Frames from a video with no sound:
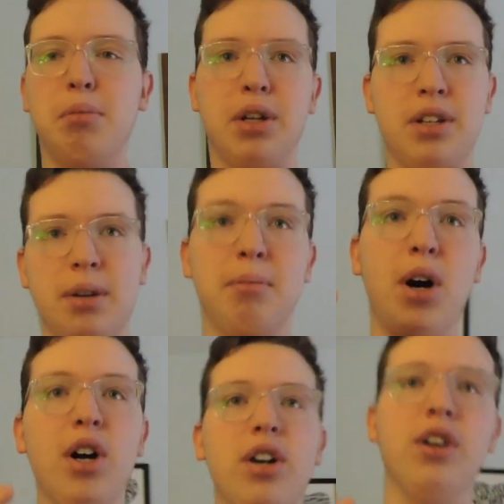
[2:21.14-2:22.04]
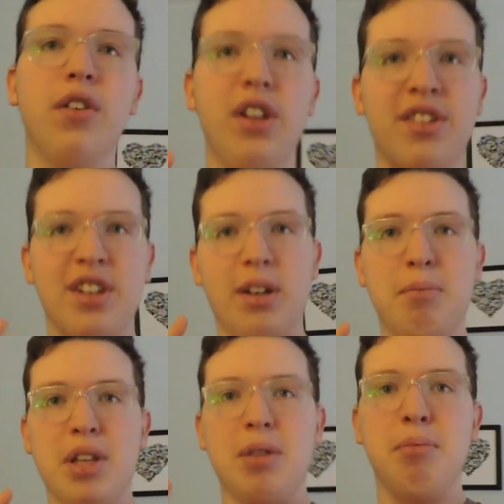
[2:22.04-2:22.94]
But tomorrow is going to
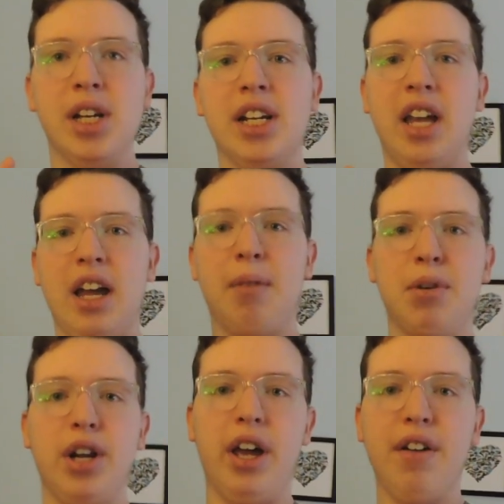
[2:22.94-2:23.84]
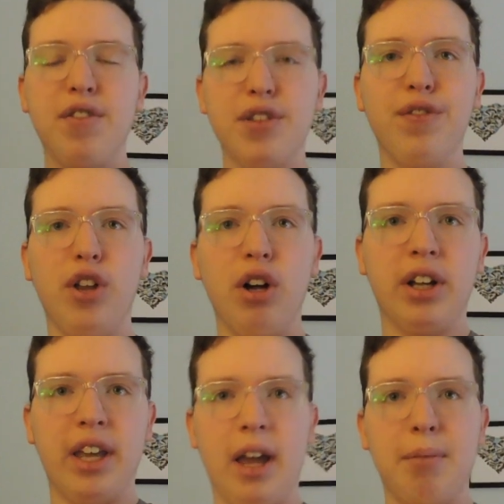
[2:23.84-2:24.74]
be the big day. I'm going to have the
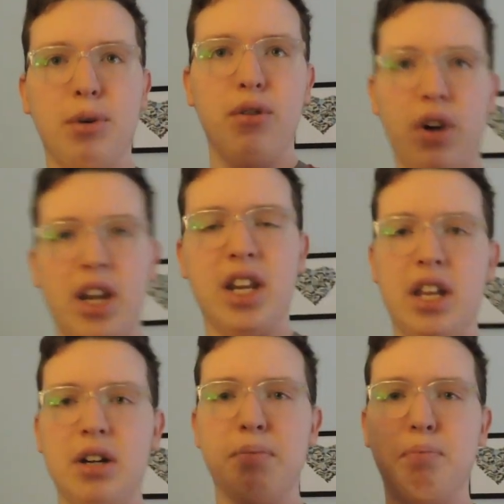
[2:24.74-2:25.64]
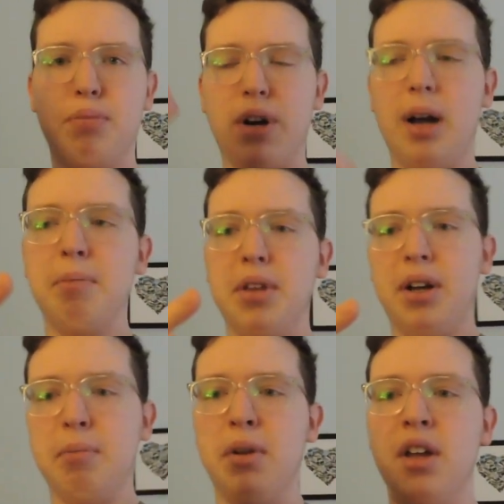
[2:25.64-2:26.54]
vlog camera right here propped
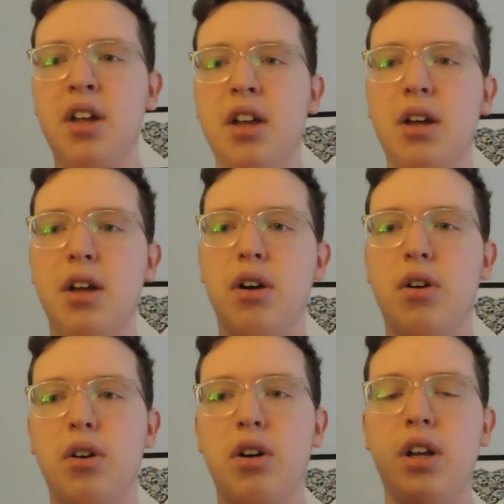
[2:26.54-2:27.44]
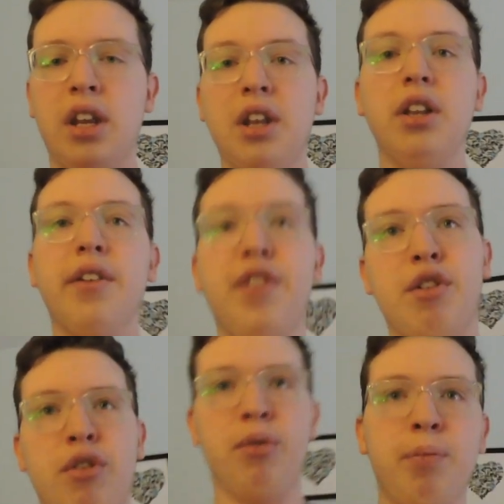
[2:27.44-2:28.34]
up in the
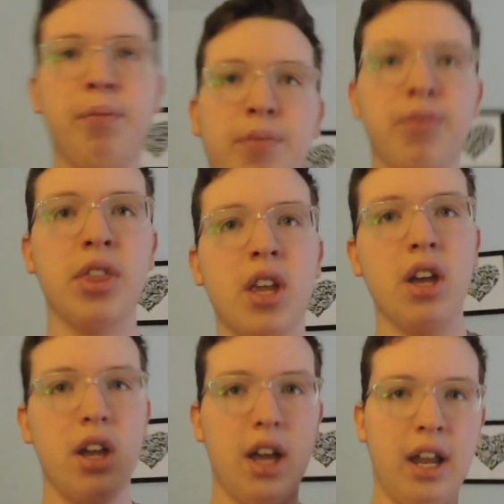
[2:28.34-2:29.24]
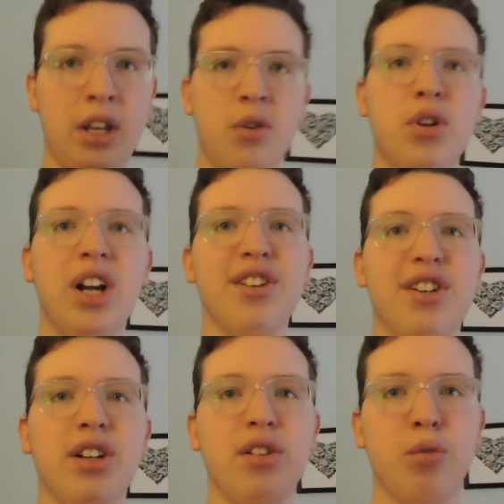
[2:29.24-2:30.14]
living room and you guys are
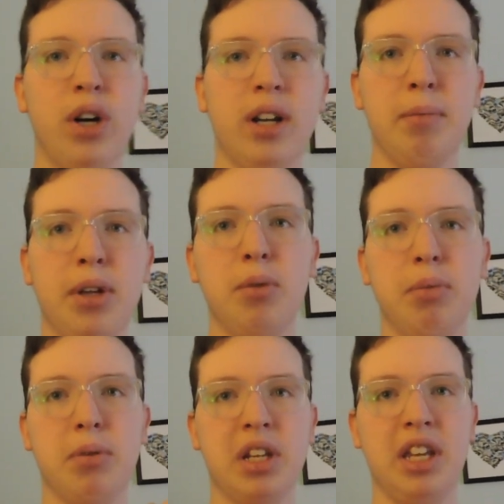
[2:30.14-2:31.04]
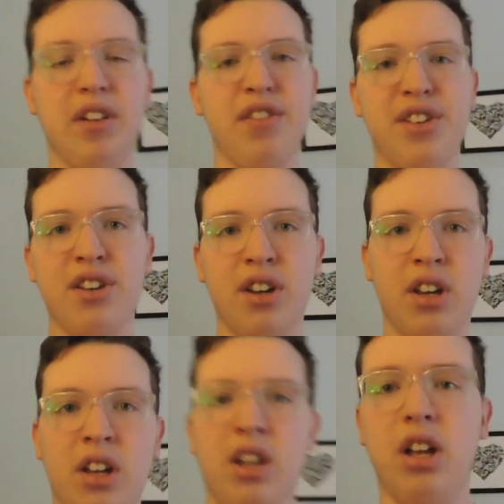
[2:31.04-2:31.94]
going to watch me open gifts.
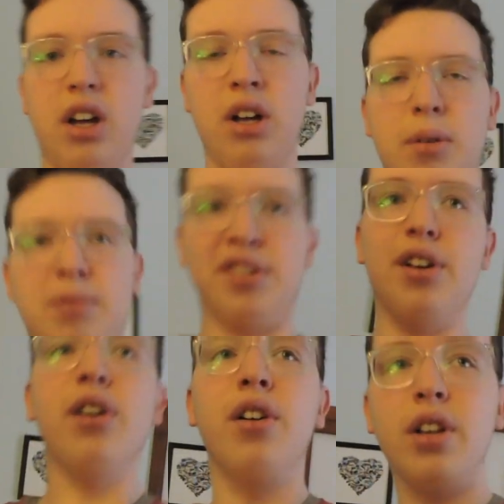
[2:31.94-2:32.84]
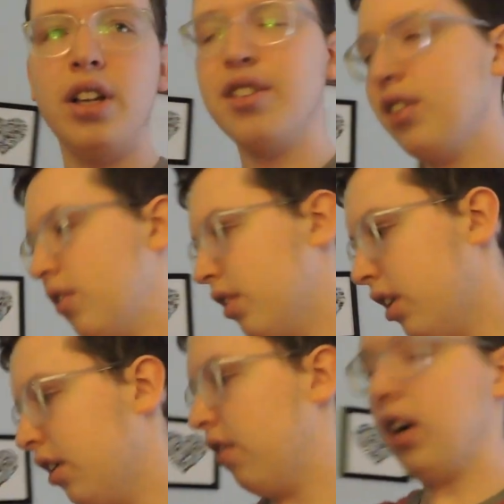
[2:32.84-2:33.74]
Um, so let's go in
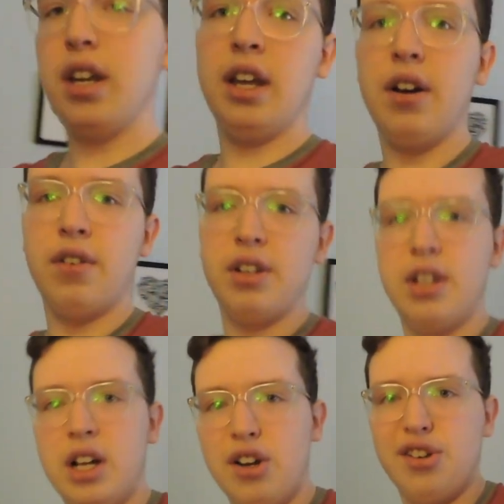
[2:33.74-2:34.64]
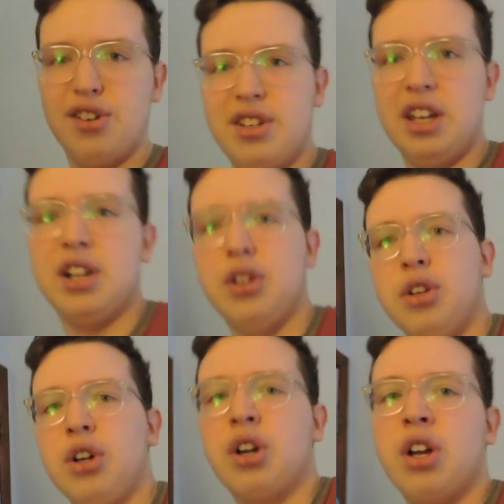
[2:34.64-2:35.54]
there right now and just take a
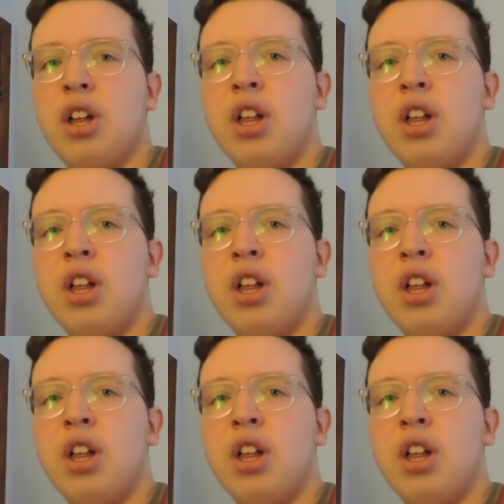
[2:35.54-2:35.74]
look